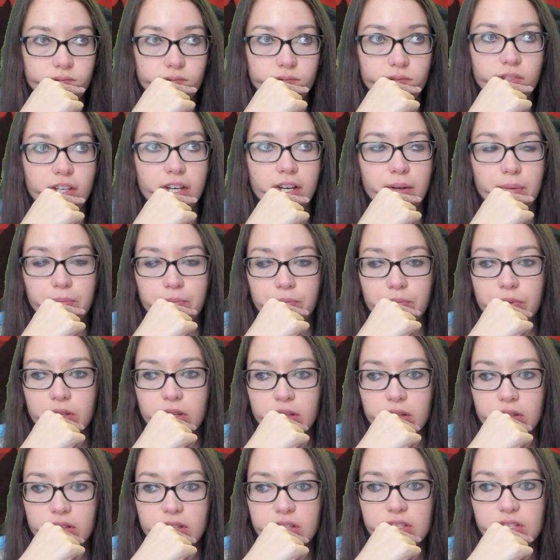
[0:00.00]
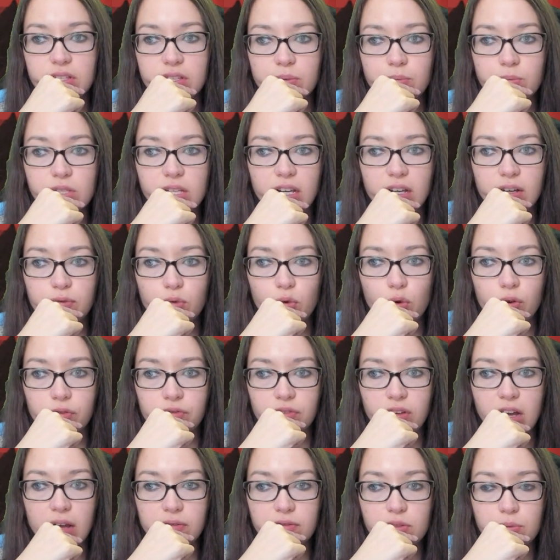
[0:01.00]
Yeah. This seems like a
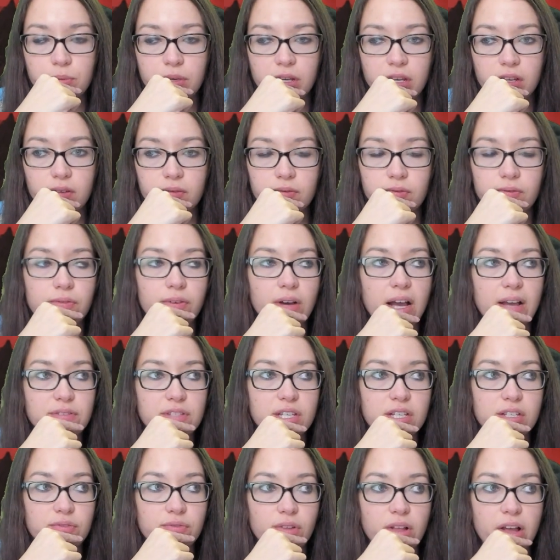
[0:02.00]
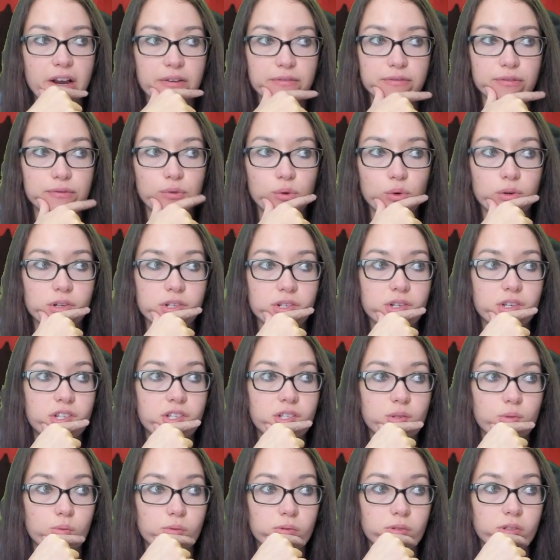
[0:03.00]
4/5 to me. Yeah. 5/6 flyer for 4
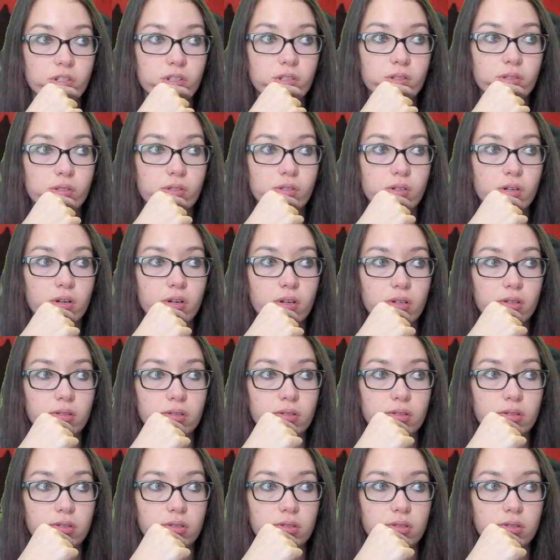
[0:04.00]
is real strong.